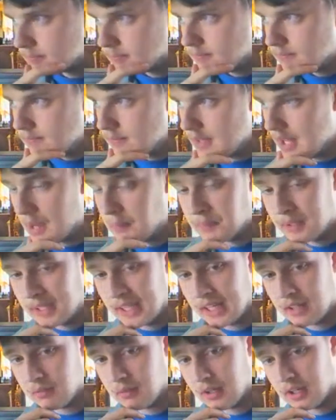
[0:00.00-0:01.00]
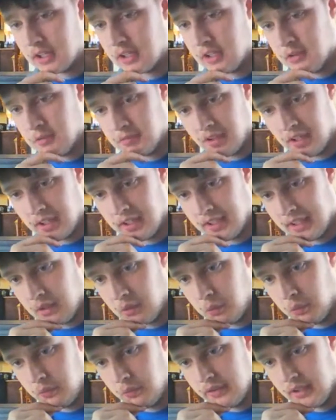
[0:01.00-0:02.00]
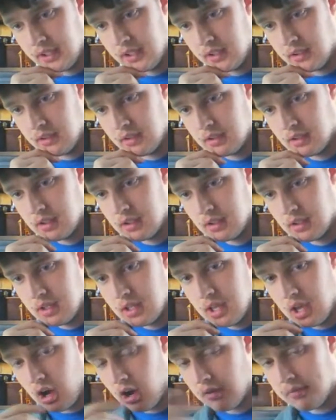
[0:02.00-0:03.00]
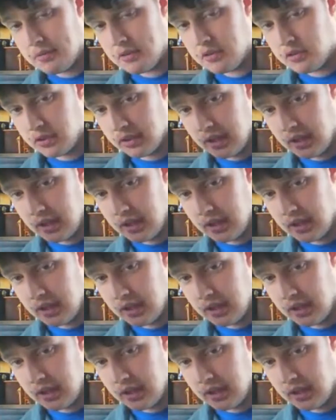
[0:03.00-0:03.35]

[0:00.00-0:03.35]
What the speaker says: I'm gonna get it running to find out that obviously